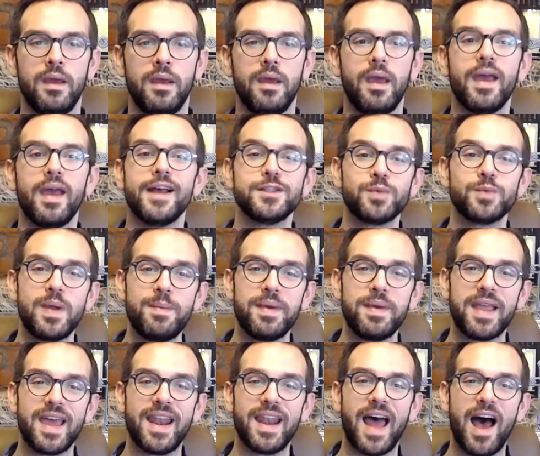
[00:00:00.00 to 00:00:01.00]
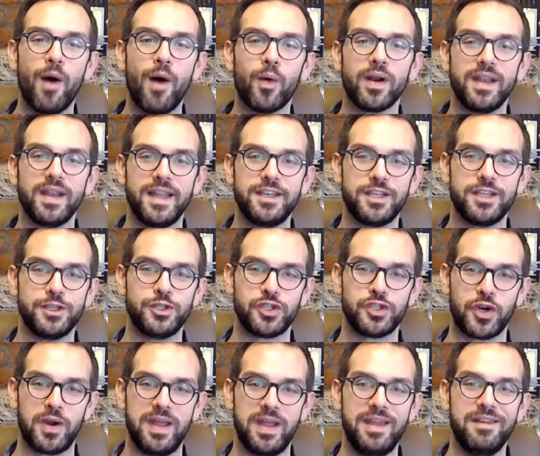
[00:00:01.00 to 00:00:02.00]
As we begin our Lenten
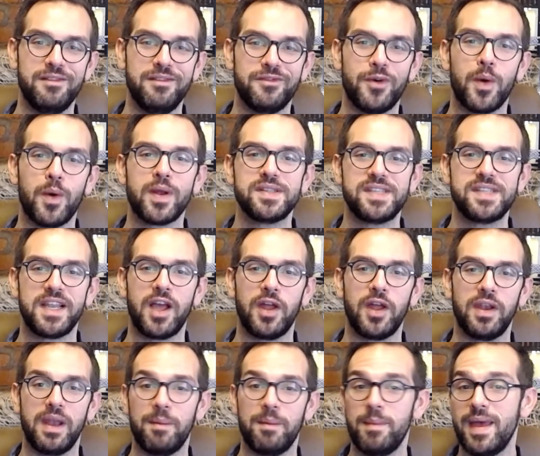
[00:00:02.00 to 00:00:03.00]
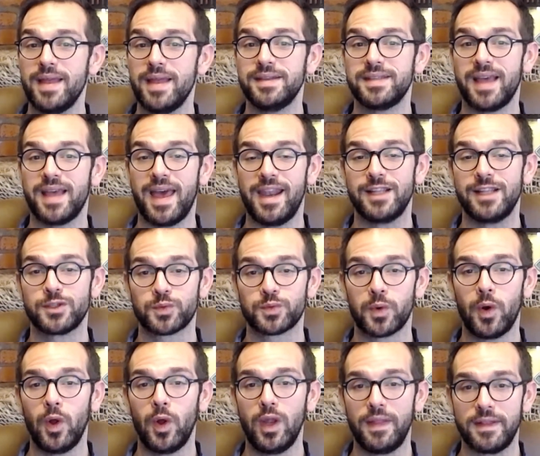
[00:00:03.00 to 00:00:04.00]
journey, focusing on lament and its
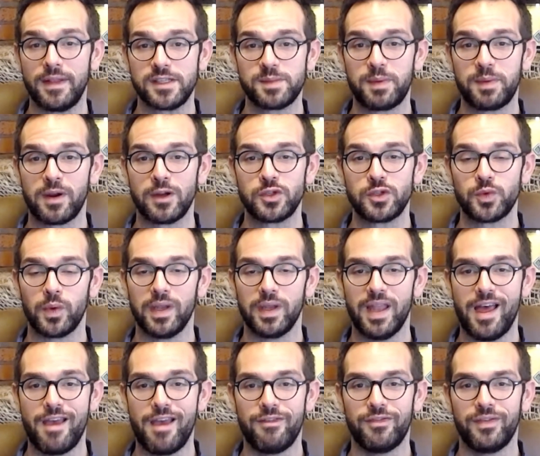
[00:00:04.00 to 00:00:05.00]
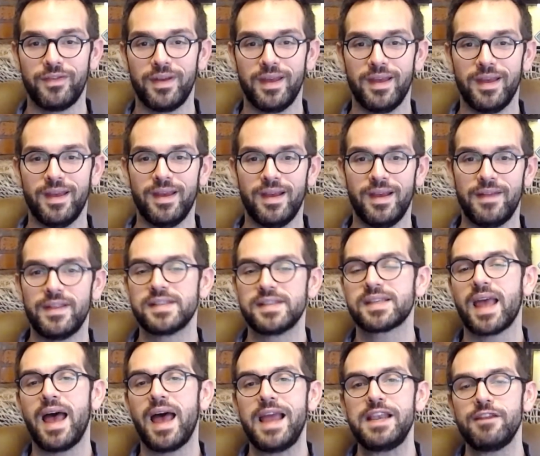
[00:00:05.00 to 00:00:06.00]
role in the spiritual life, this
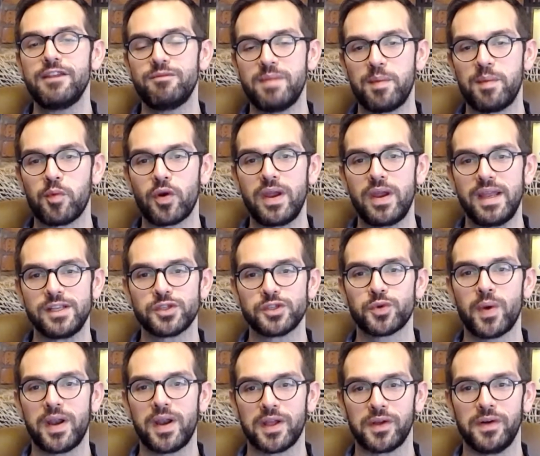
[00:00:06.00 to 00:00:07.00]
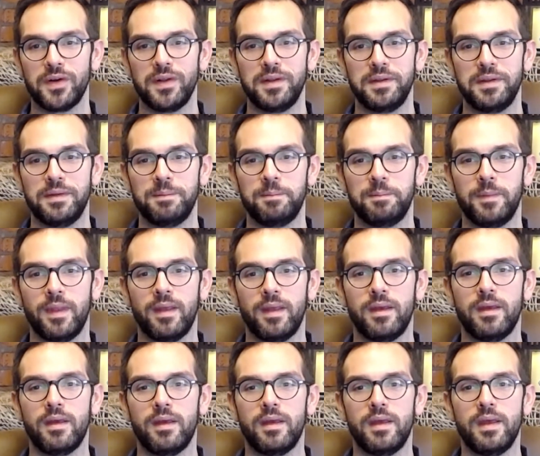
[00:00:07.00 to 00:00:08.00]
kind of memory is critical.
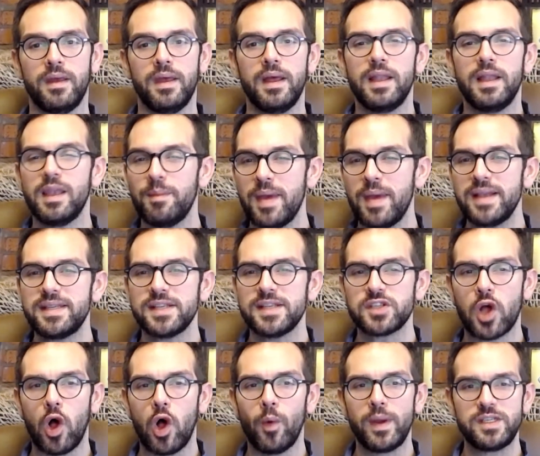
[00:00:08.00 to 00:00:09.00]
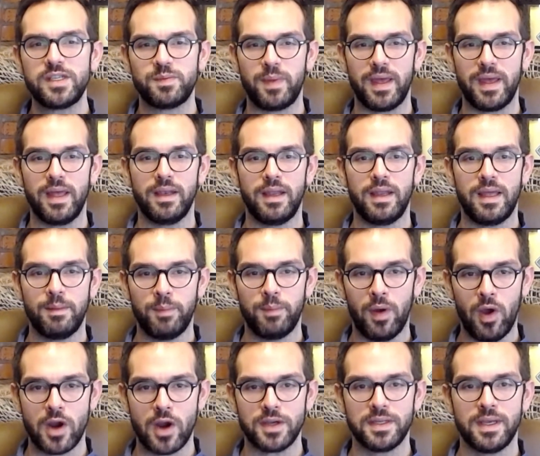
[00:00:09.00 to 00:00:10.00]
Lament has always been, in
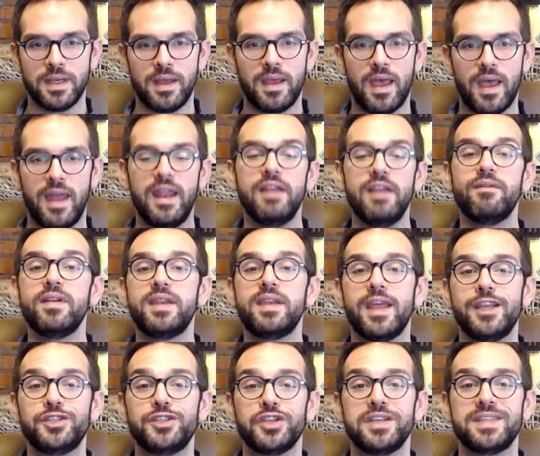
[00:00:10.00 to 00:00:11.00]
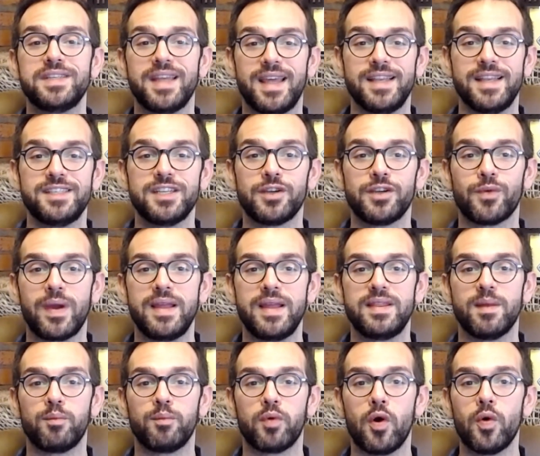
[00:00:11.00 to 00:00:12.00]
part, an invitation to integrate
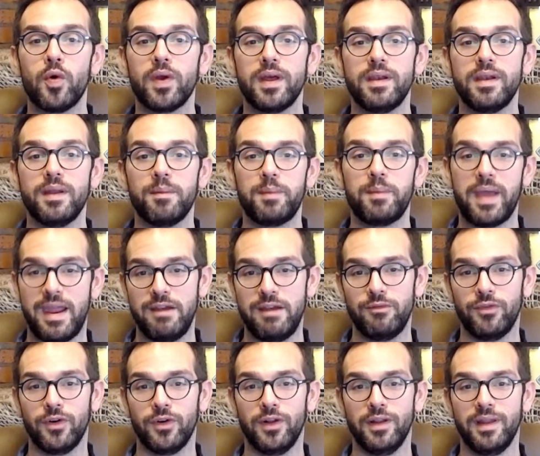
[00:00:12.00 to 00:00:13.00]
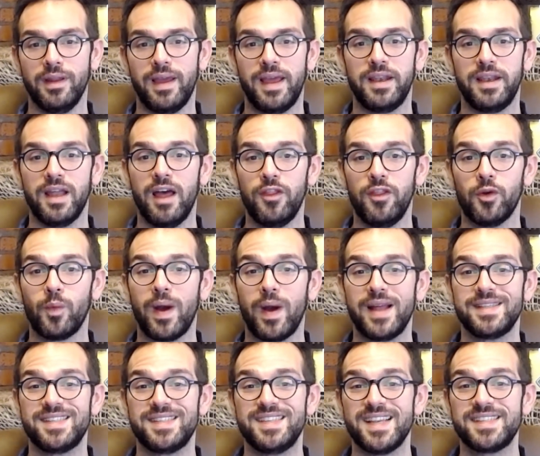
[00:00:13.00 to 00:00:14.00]
the broken, painful, and
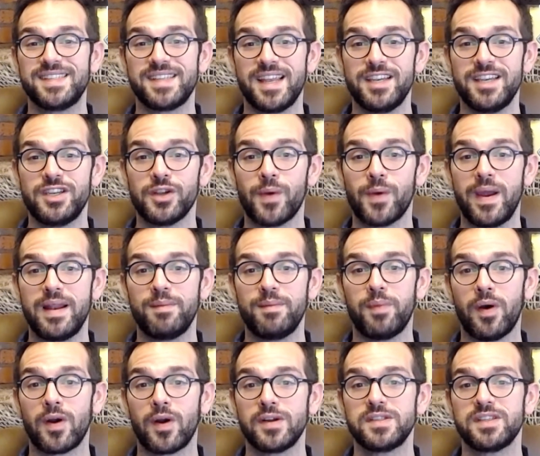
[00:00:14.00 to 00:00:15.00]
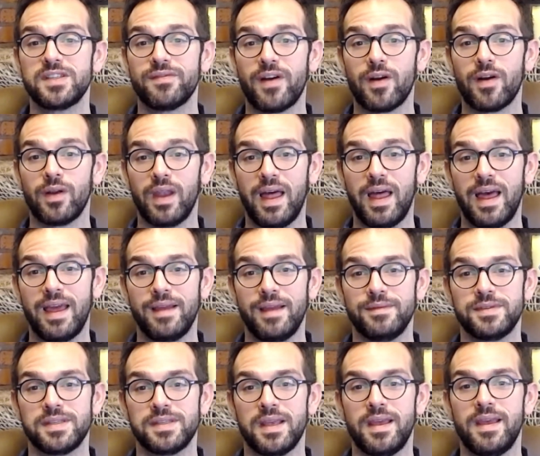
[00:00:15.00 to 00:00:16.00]
otherwise disintegrated parts of our
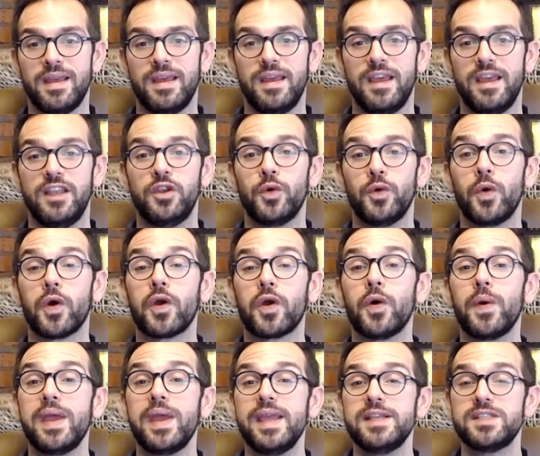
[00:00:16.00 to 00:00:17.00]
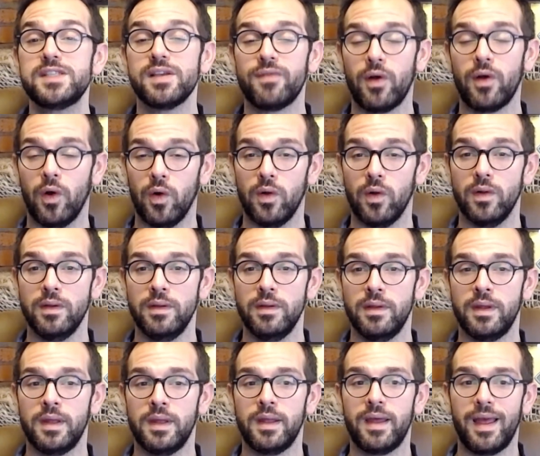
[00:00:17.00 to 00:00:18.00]
lives into a cohesive whole
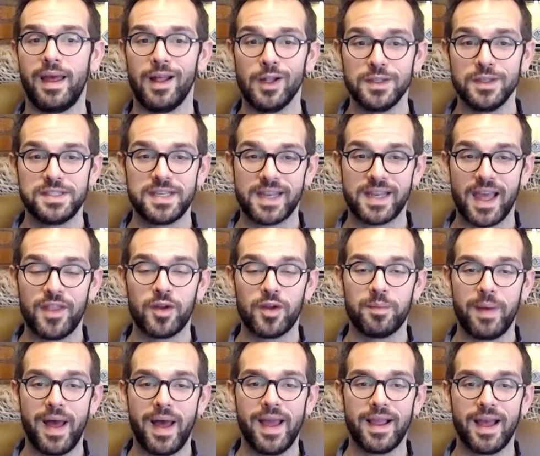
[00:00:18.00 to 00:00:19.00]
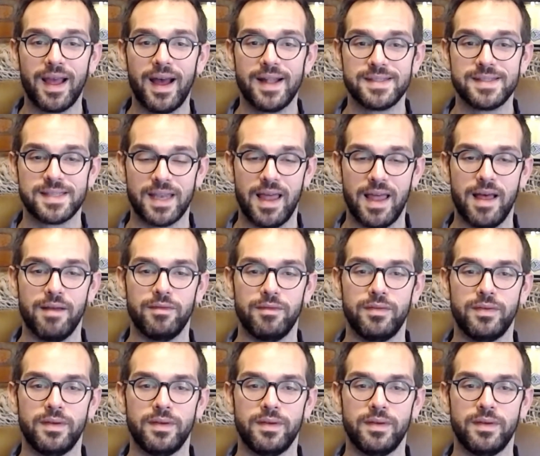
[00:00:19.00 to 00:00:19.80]
held together by God's love.